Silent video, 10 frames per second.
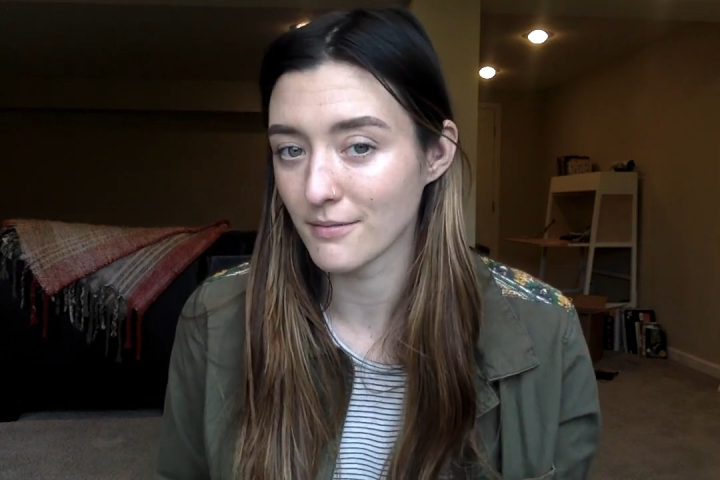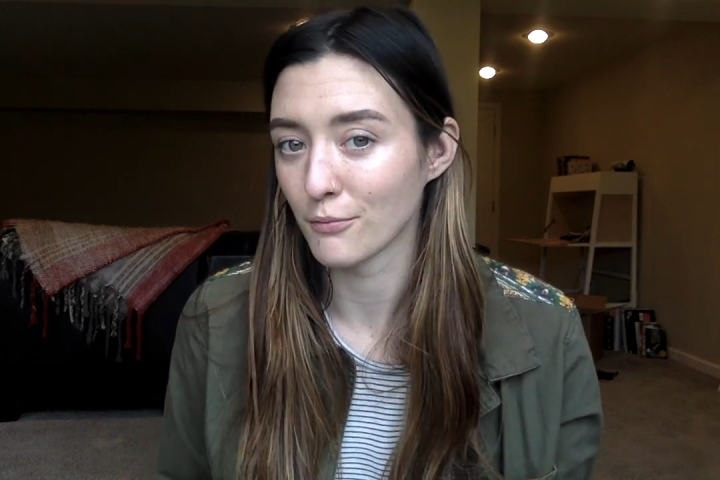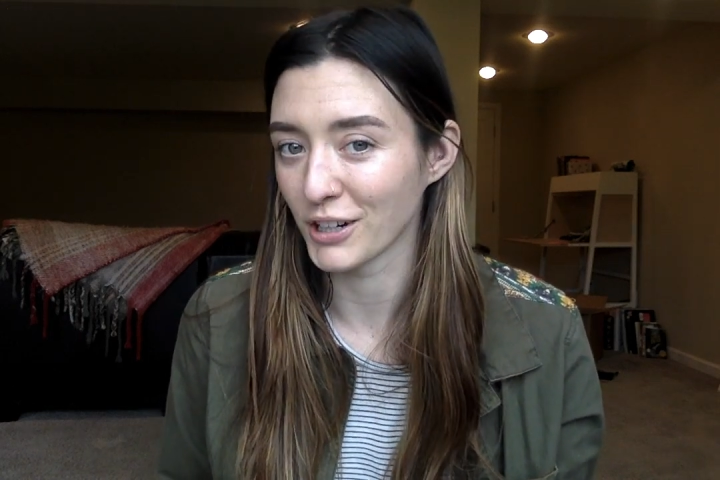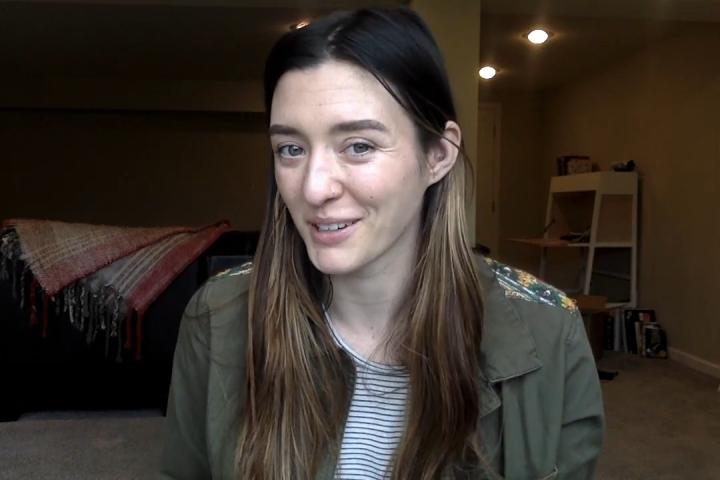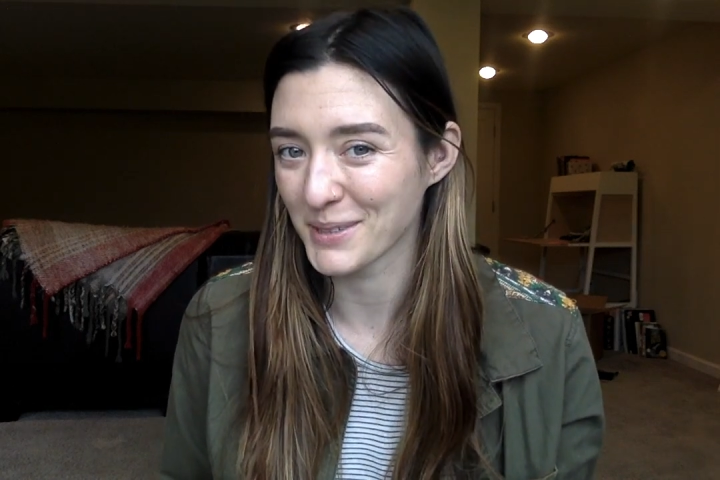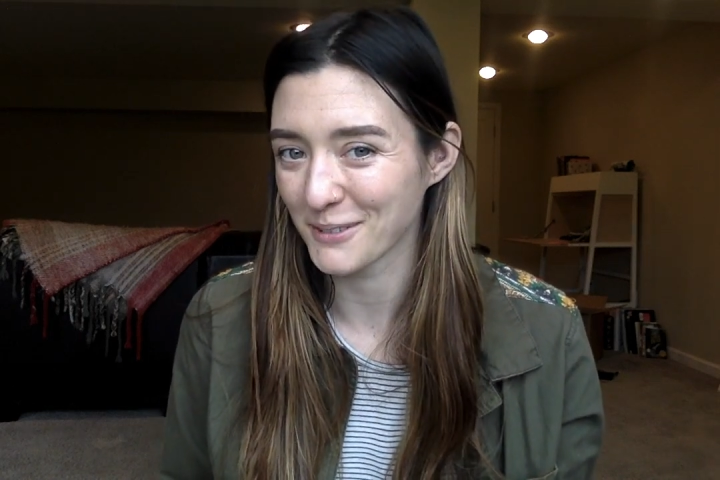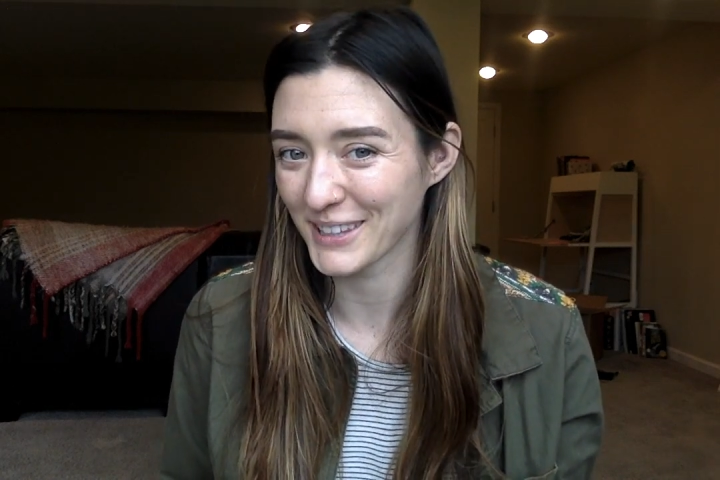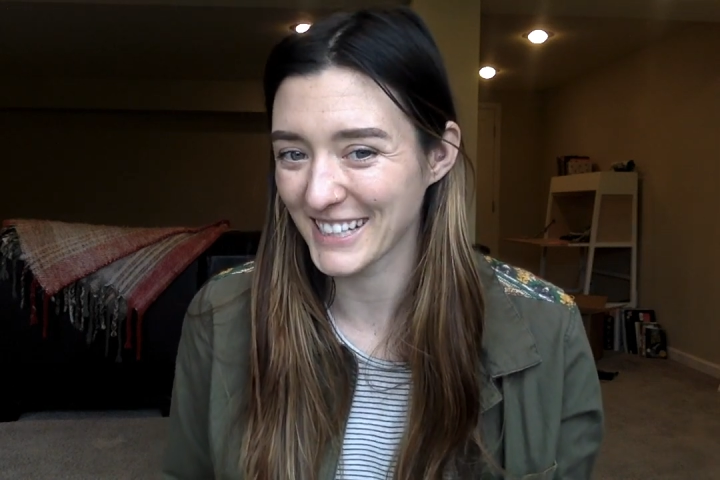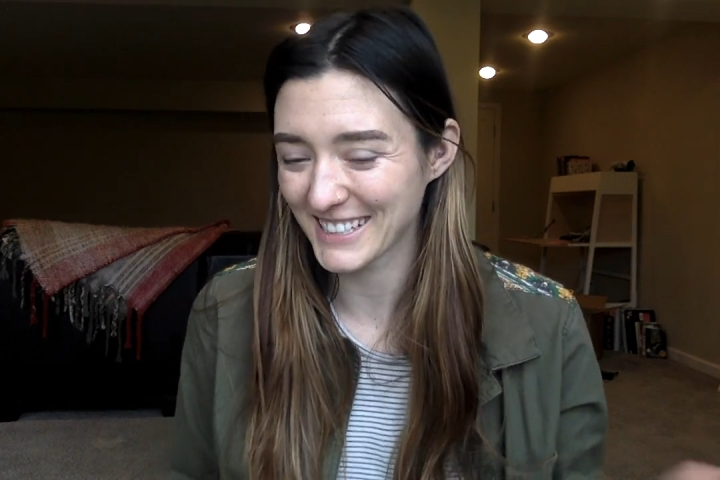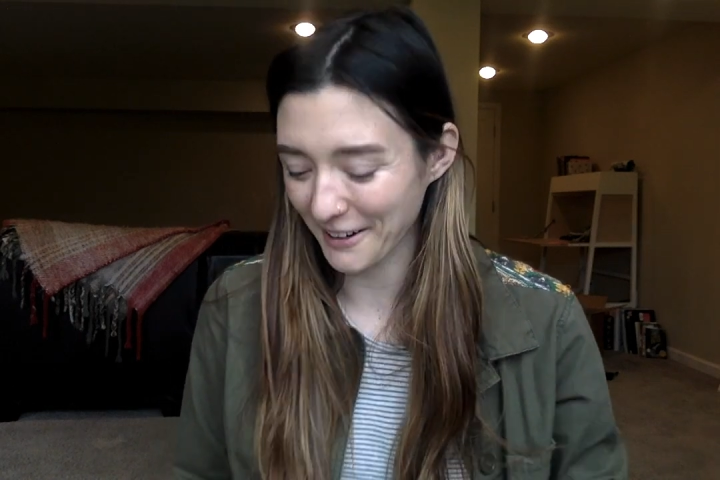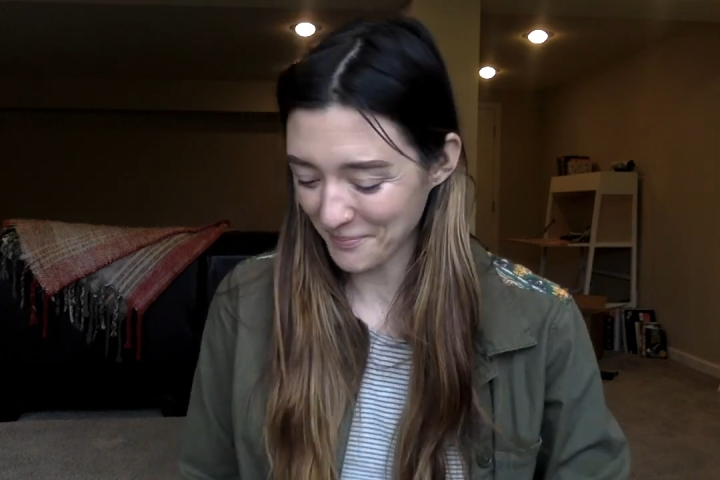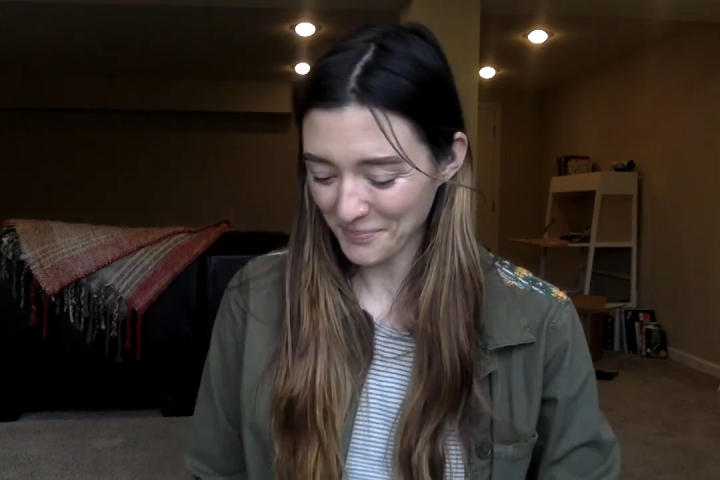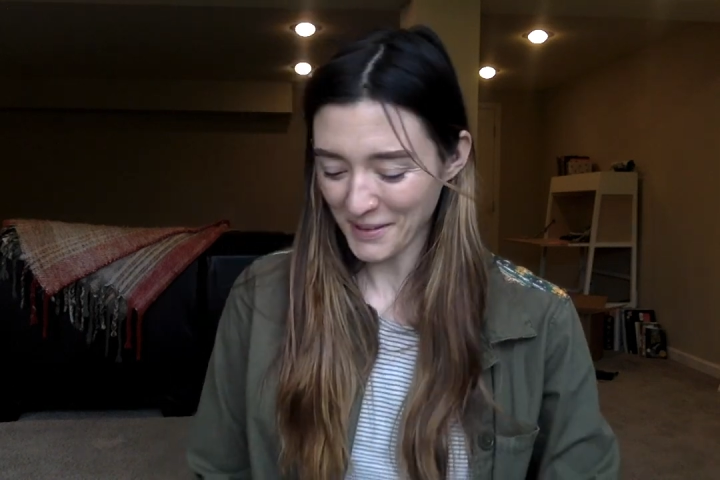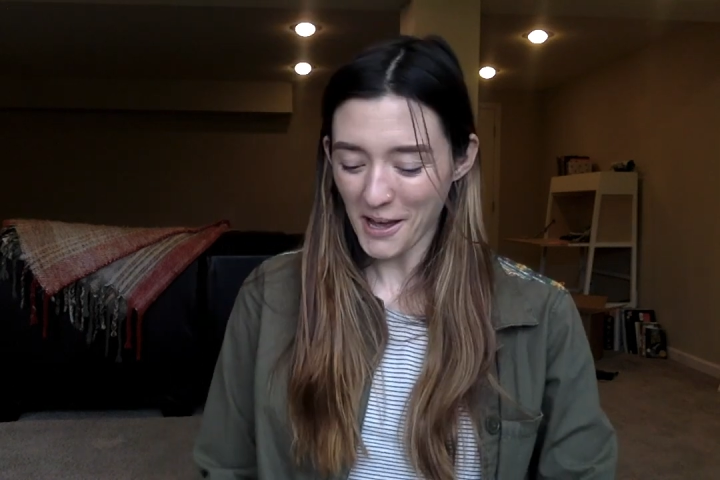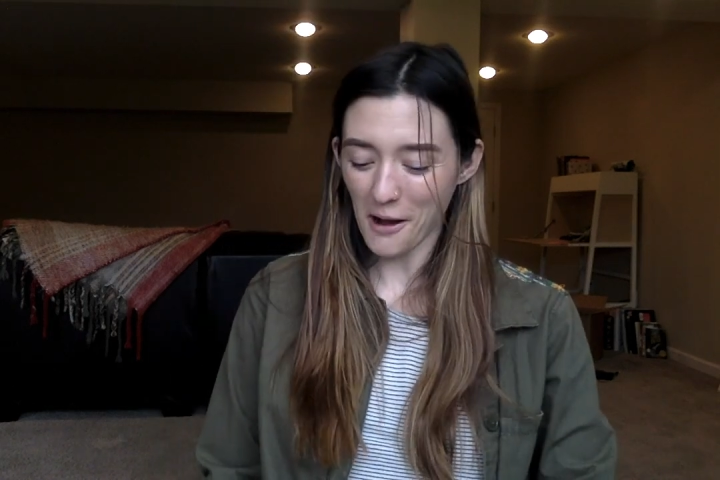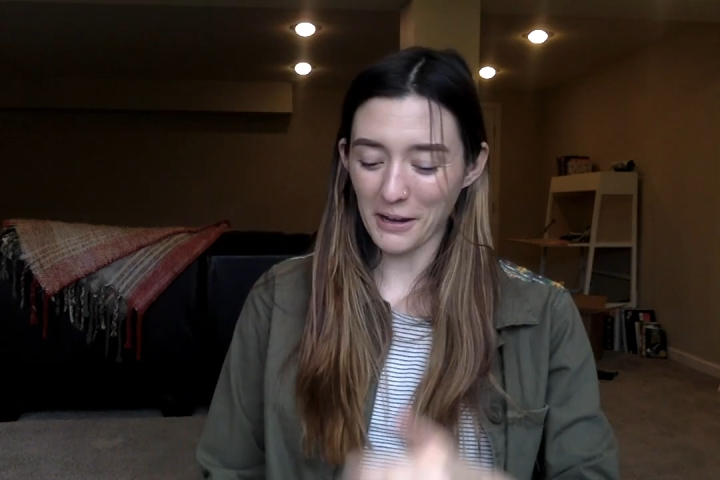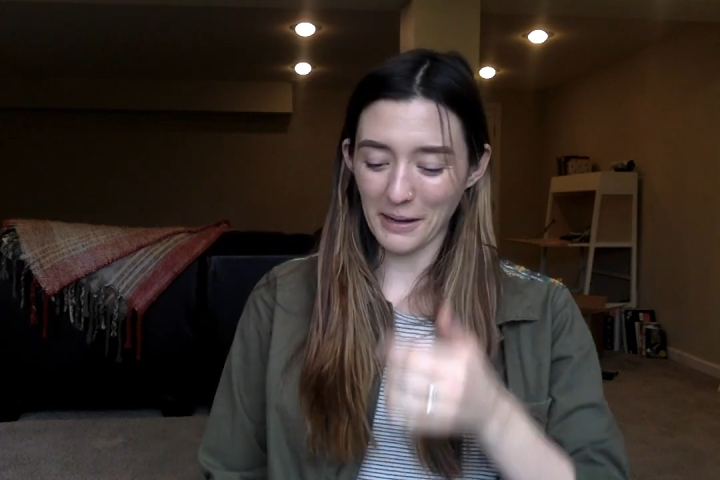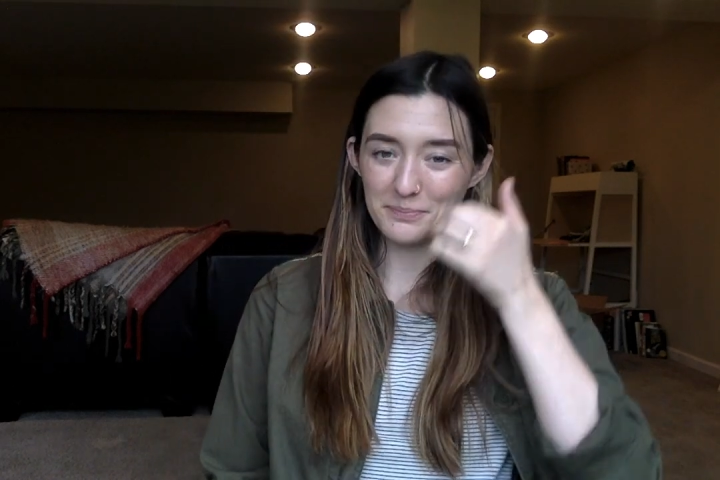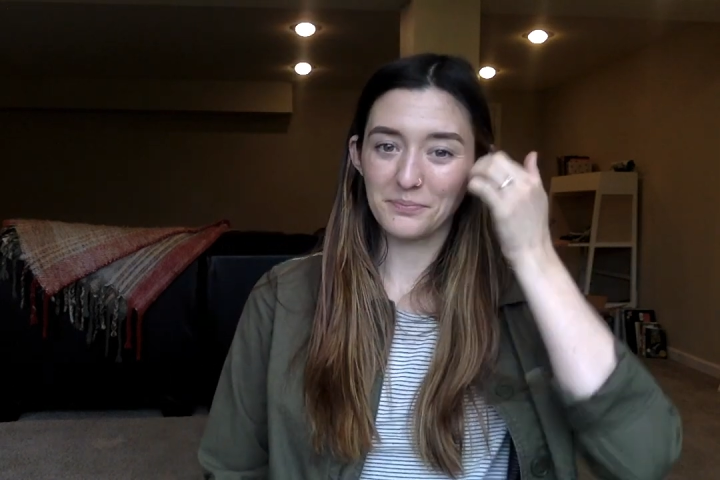we're going to be doing that today. Okay.